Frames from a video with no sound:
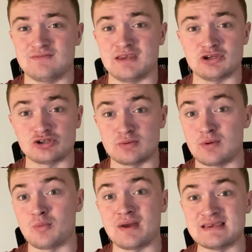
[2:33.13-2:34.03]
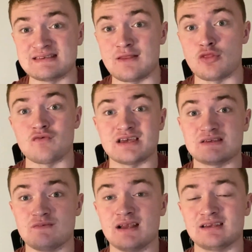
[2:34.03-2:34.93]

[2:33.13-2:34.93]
and you're just going to be wasting the rest of your ad,